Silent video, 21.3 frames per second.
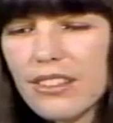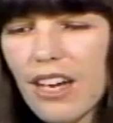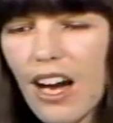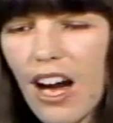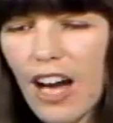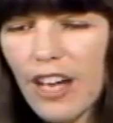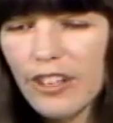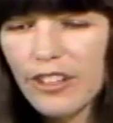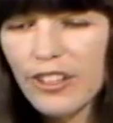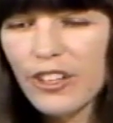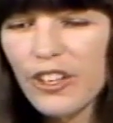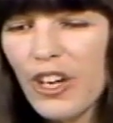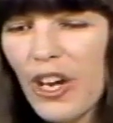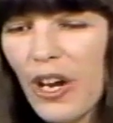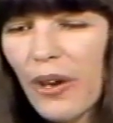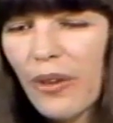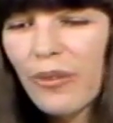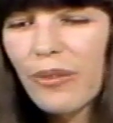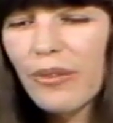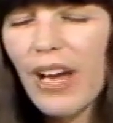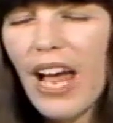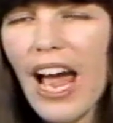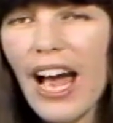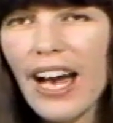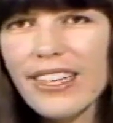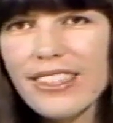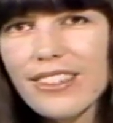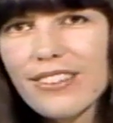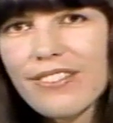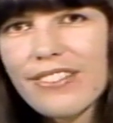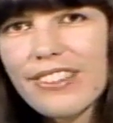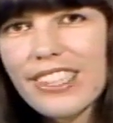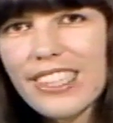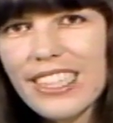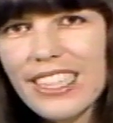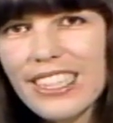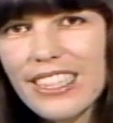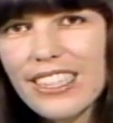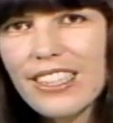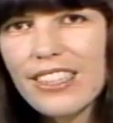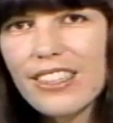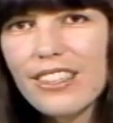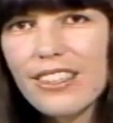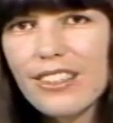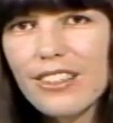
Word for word: not, you know, actively